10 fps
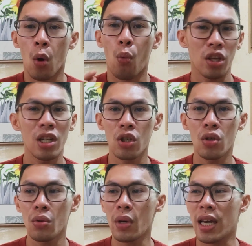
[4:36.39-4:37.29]
what you need to
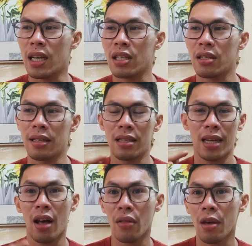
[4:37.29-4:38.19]
do is
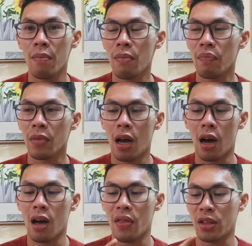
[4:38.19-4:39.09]
tell them
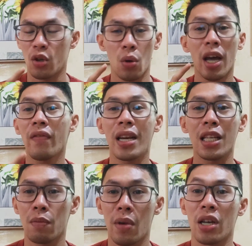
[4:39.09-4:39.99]
that you don't have any
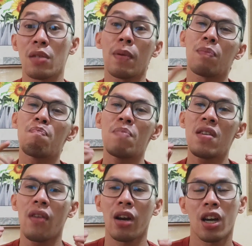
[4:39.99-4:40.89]
experience, but
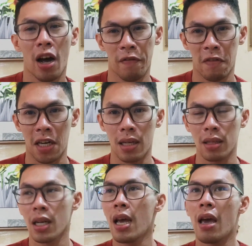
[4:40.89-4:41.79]
be very
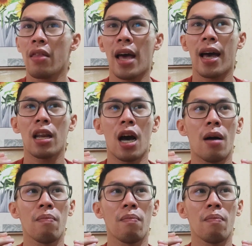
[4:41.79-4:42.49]
confident that